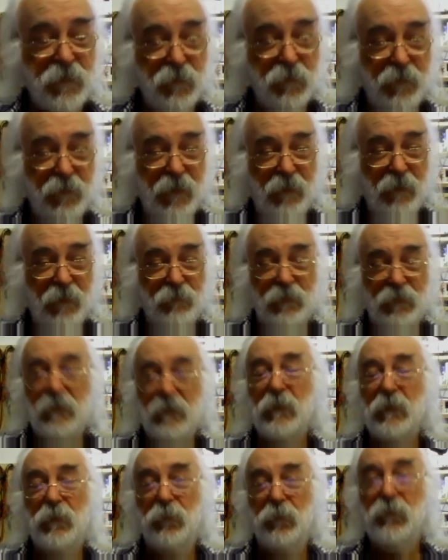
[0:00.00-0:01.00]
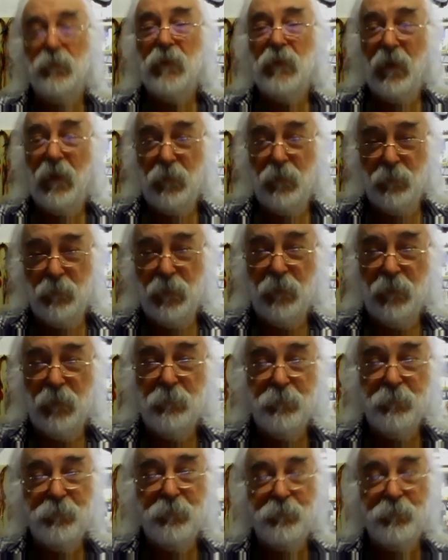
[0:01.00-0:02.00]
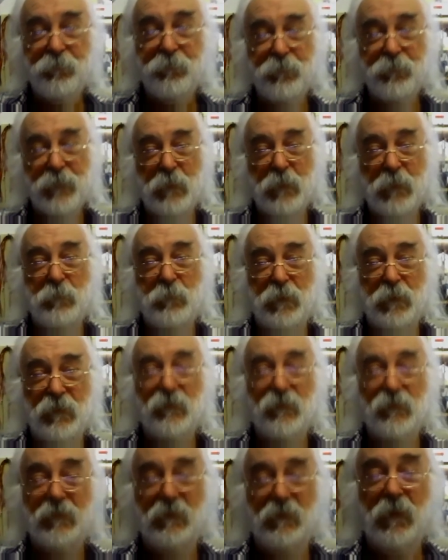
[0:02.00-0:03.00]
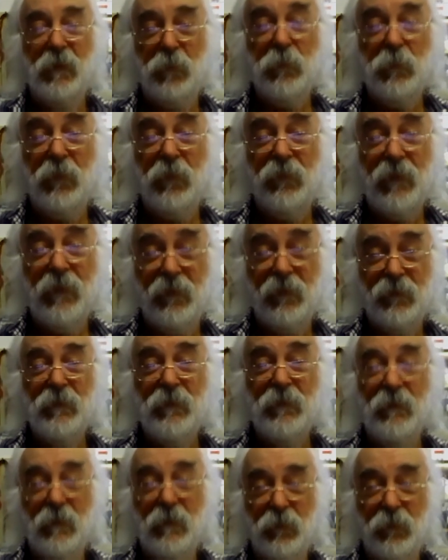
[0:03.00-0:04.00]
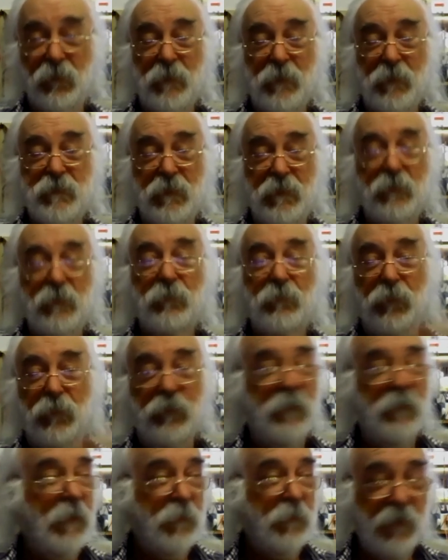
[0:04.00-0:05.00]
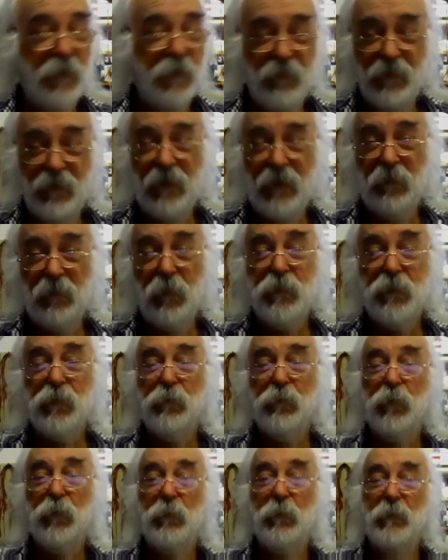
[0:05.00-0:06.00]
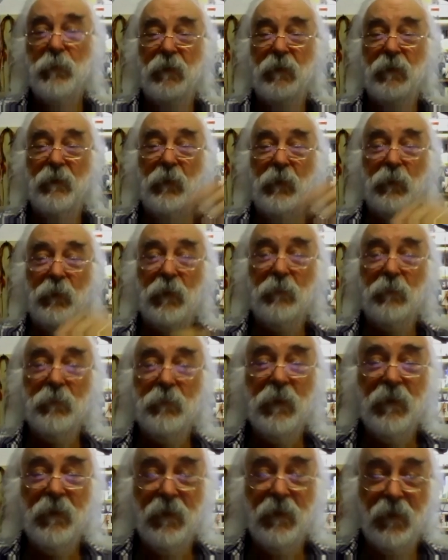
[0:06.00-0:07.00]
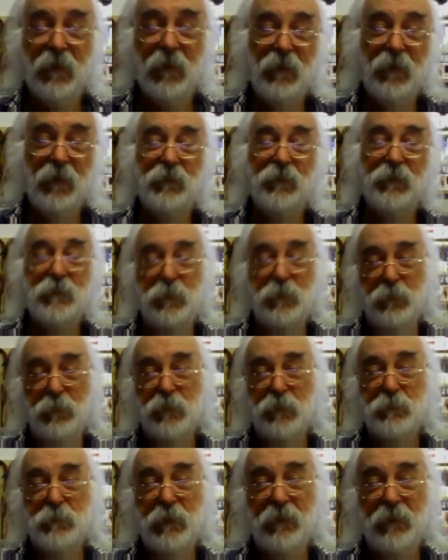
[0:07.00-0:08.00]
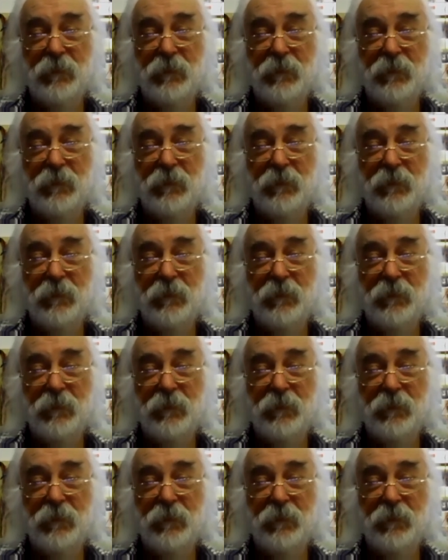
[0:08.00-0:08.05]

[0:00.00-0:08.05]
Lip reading: have it EQ'd down a bit, because it otherwise has, especially I don't have that large a room that they're in. It's too much bass.